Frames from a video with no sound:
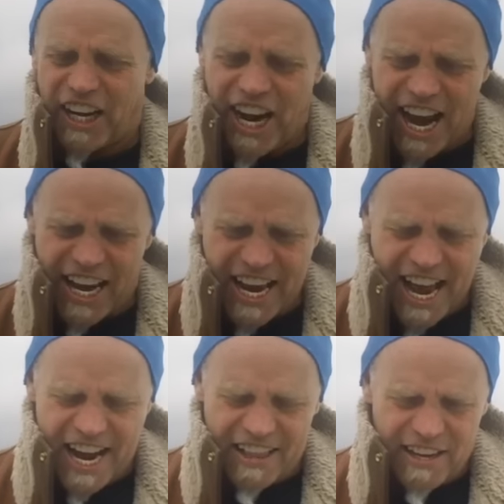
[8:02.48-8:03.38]
Yankee
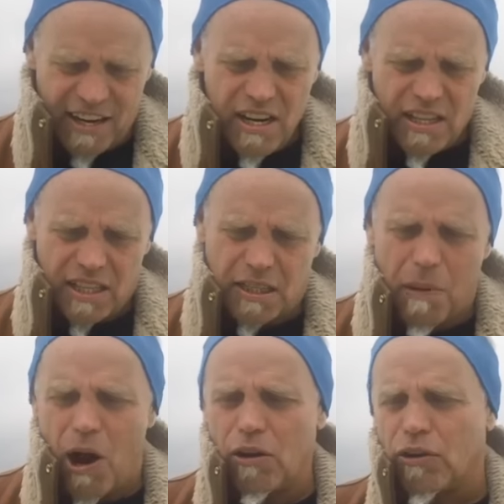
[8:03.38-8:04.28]
out of there. The
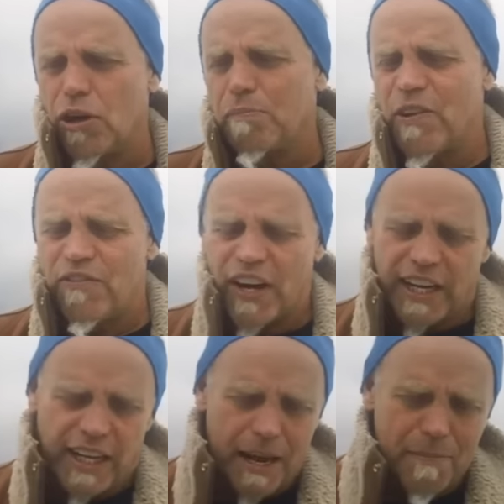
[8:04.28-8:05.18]
small group, the
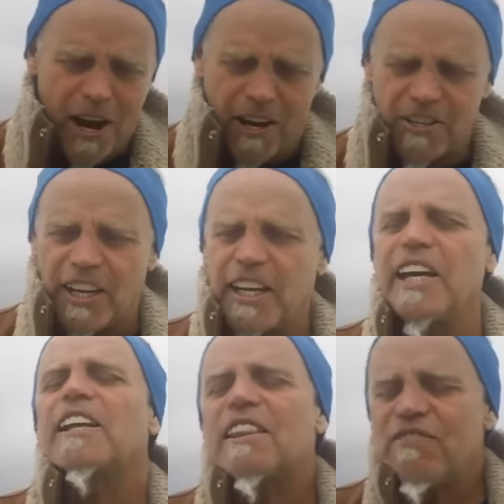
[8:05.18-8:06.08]
fucking Cape Codders that
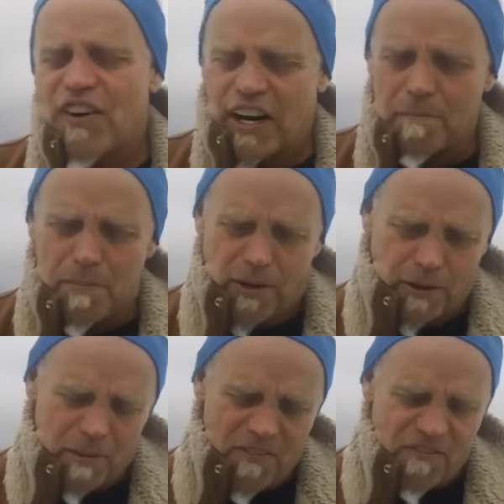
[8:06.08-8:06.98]
kicked the fucking
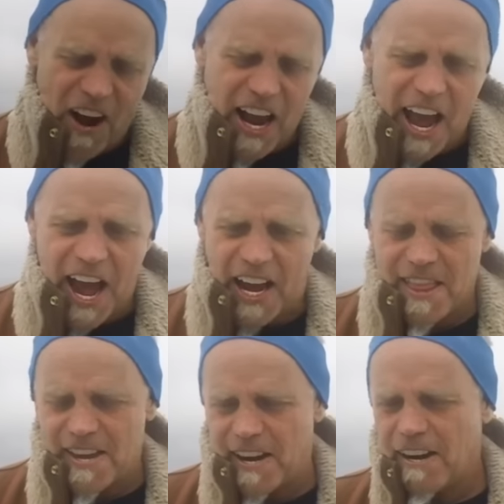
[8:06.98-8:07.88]
Pilgrim the fuck out
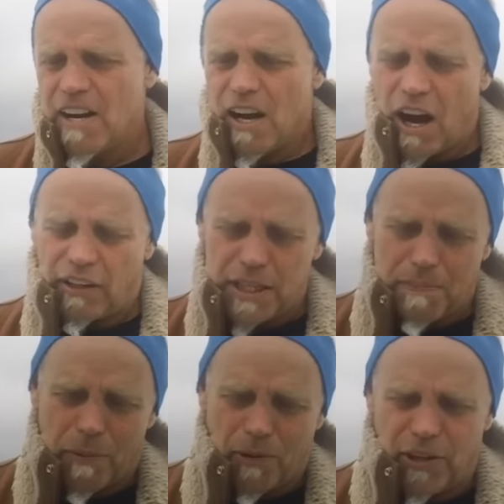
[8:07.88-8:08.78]
of there. All these
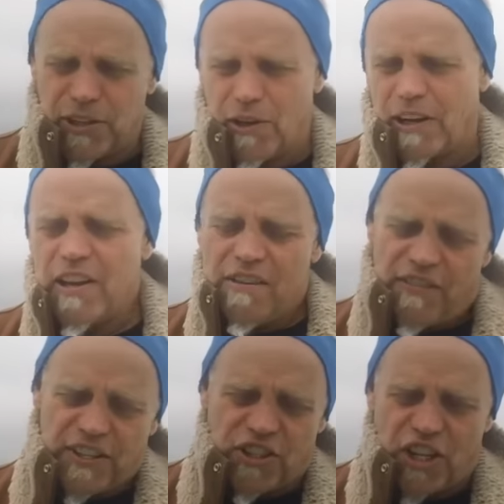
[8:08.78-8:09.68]
people are doing,
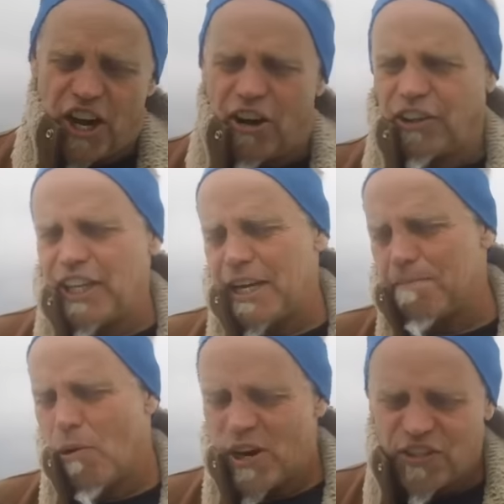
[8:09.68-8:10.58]
Fitzgerald, Indian
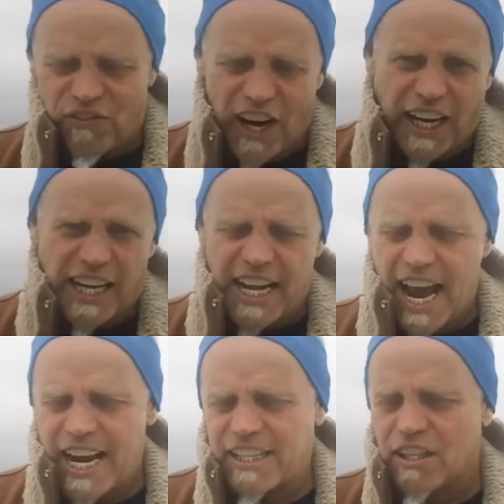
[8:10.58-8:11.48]
Point's fucking
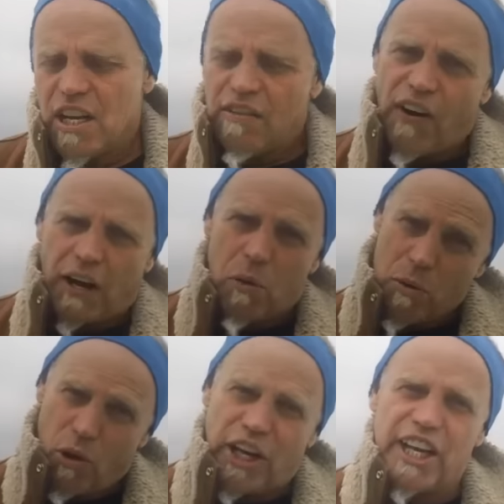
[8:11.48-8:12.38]
next. Fuck, we
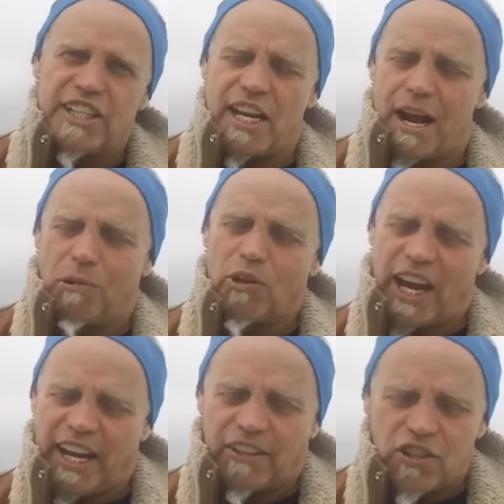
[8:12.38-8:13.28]
will get Diablo
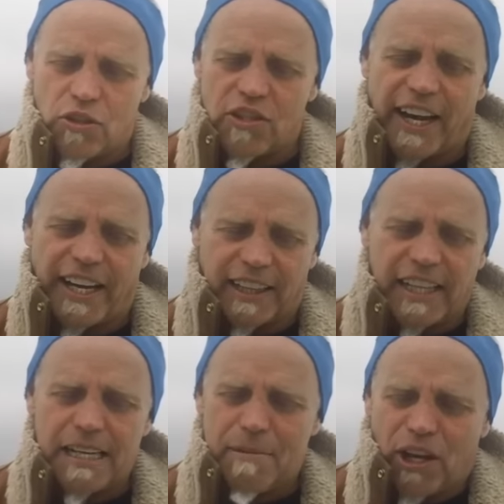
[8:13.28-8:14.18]
Canyon as soon as I get
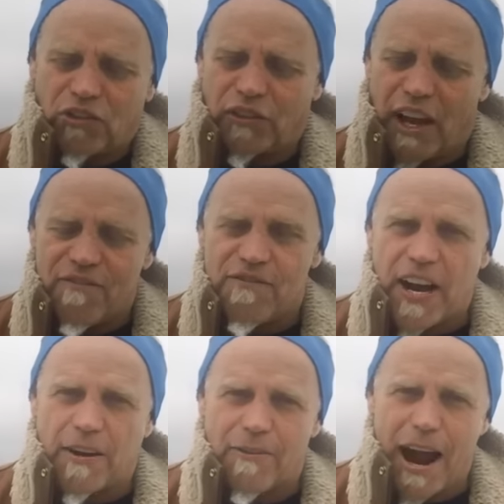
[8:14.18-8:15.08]
the emails from that
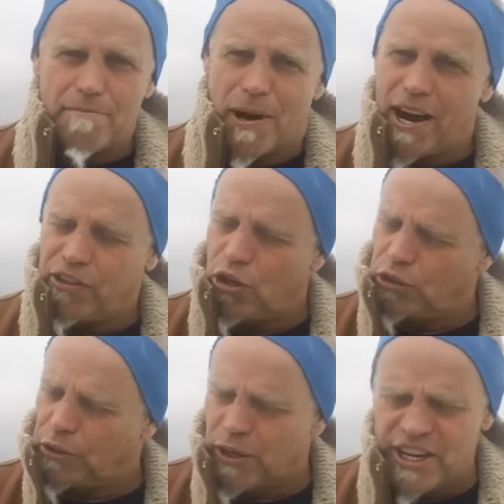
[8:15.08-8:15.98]
fucking Rat Brown. The
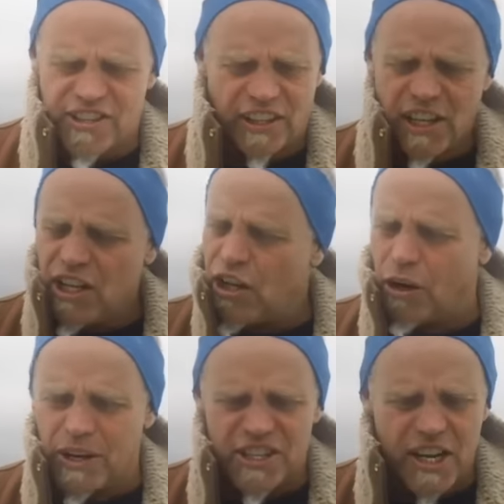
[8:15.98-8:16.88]
only reason
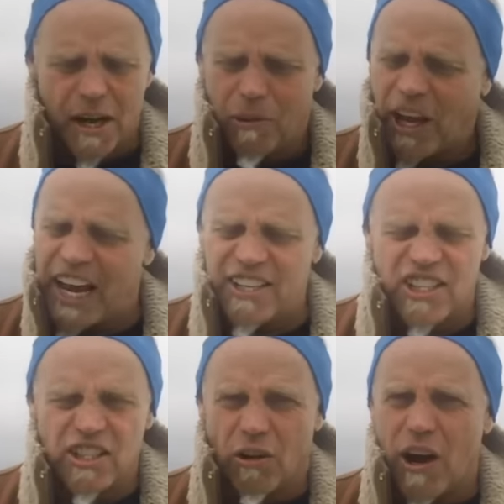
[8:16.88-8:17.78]
Diablo Canyon's
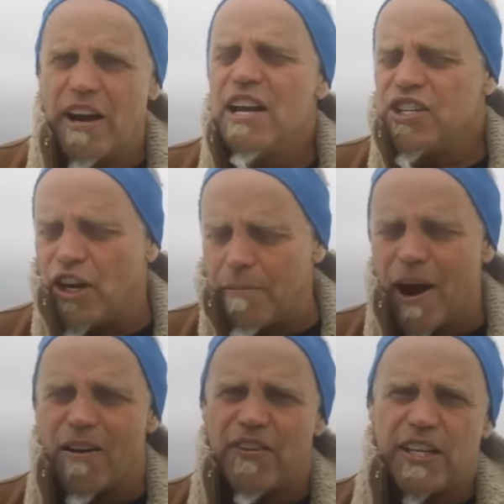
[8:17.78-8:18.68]
still alive, Jerry
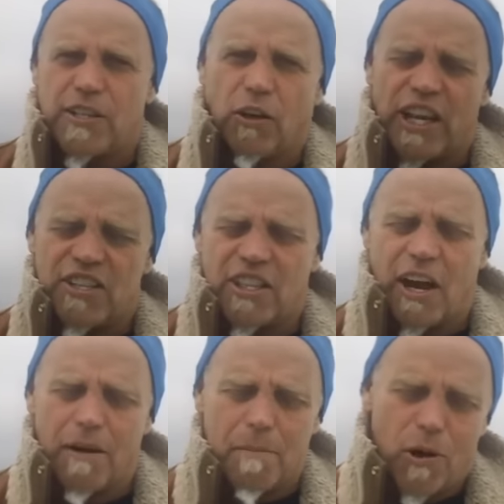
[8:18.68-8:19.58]
Brown vetoed that
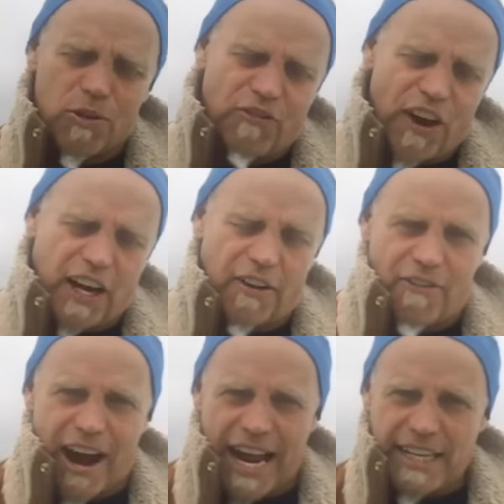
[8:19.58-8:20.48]
skull and bones fucking
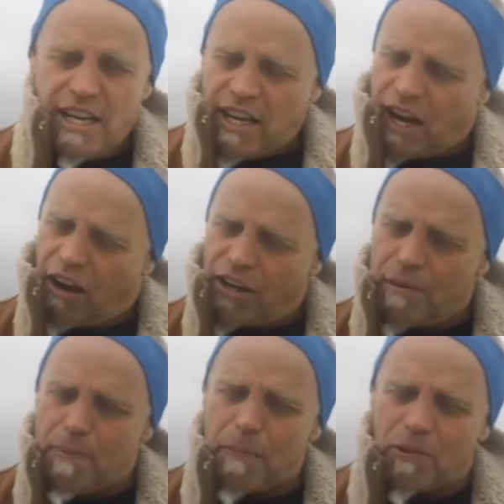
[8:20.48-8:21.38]
rat. And all
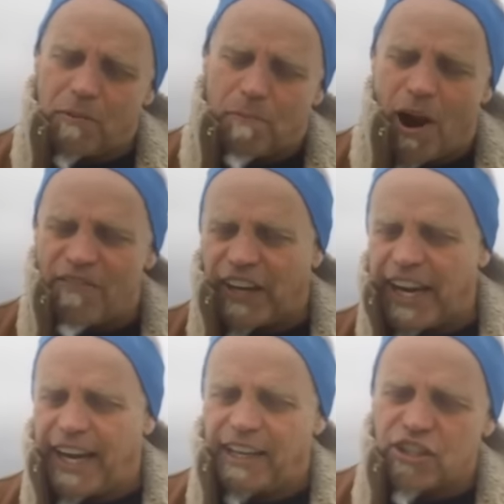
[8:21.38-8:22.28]
you people that Prophet
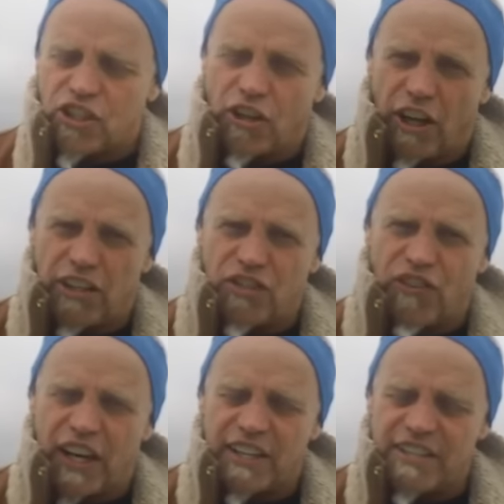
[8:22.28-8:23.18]
Kalin stood on this
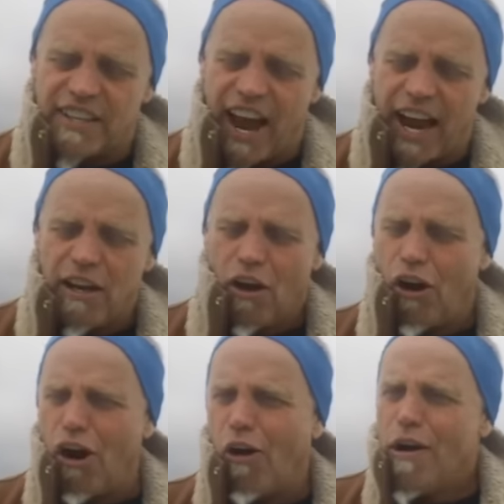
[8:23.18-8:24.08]
fucking side,
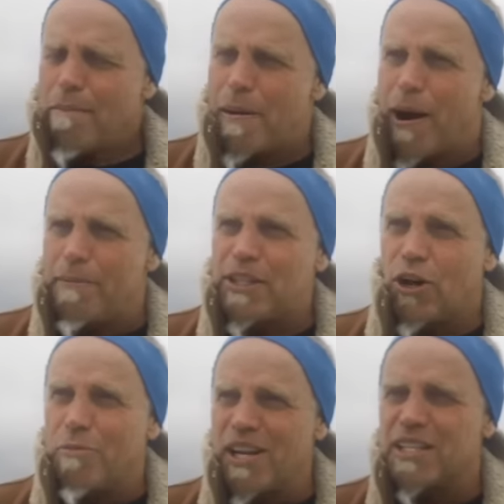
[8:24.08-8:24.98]
oh, my mommy
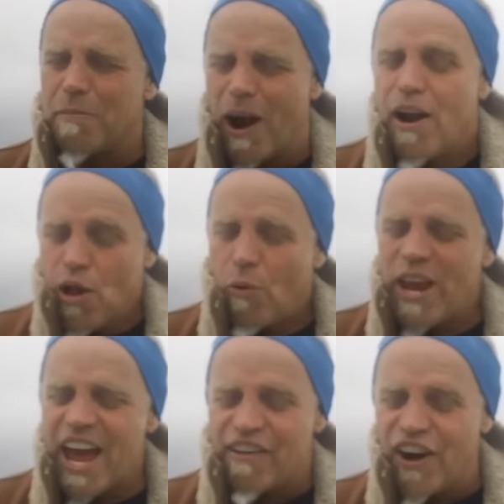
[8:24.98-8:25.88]
told me I'm smart.
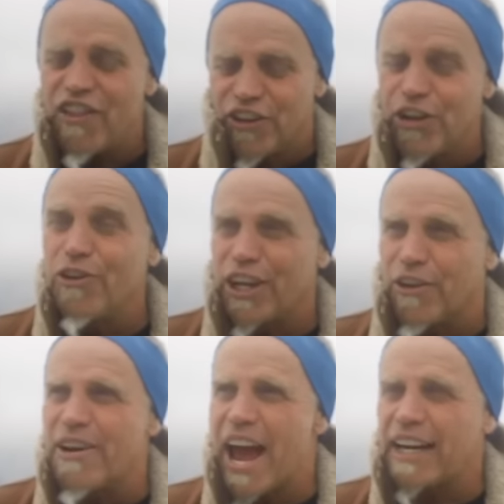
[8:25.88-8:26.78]
We have other
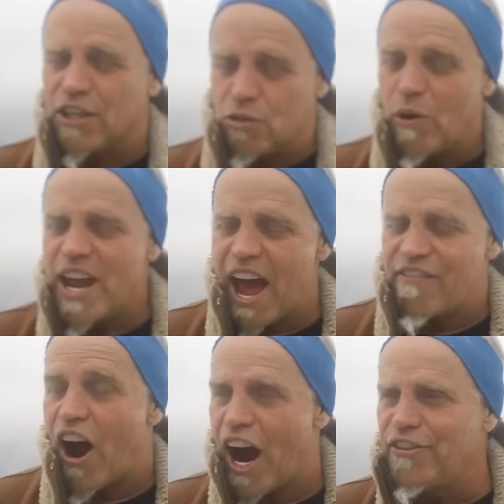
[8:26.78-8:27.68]
nuclear reactors. We
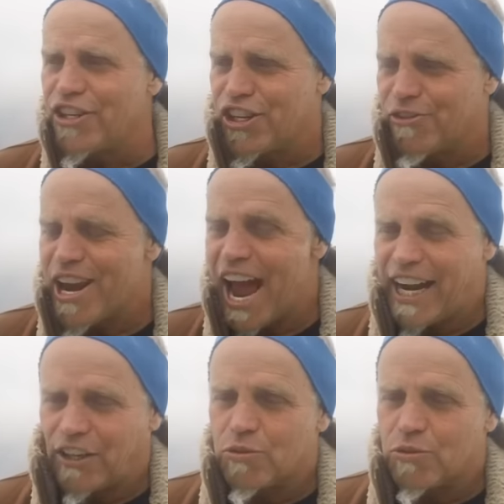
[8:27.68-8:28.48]
have hydrogen reactors.